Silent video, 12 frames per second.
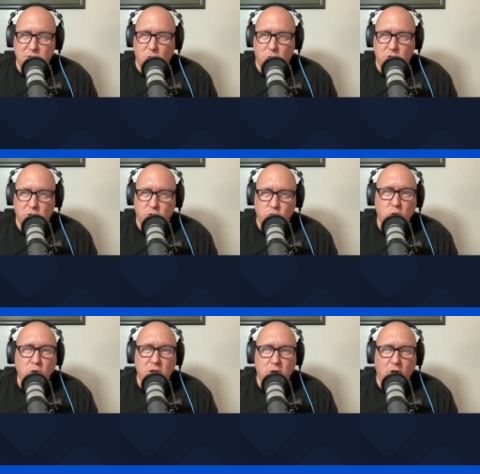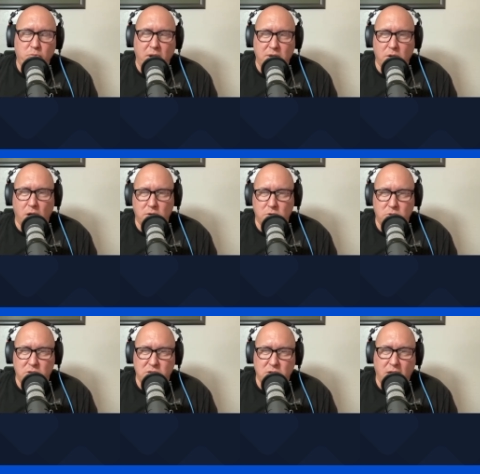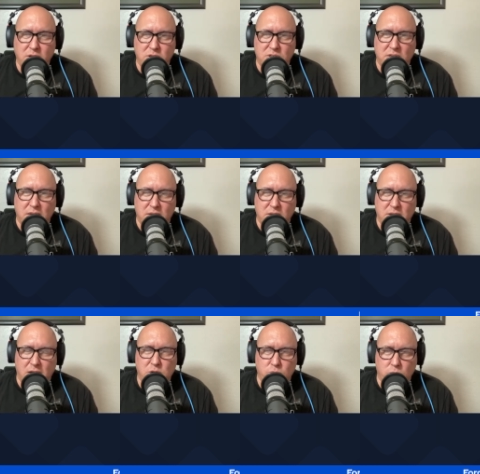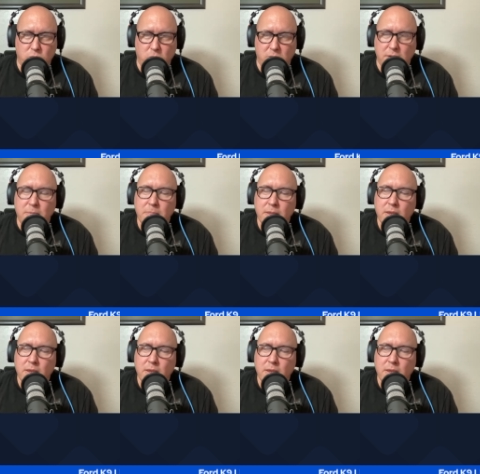or to truly know if my dog knew this, not just a contextual learning,